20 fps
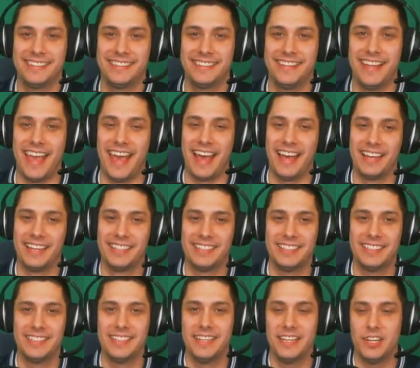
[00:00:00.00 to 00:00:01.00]
Number yeah.
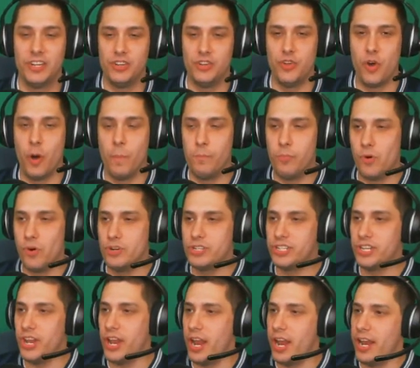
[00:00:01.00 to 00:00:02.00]
ten. Number
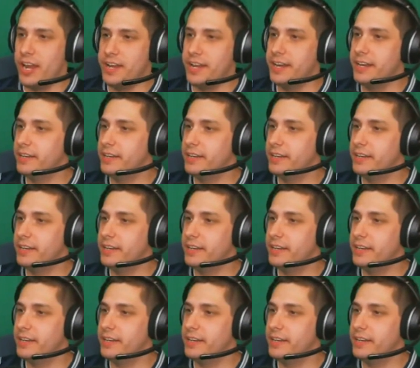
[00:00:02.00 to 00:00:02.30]
ten.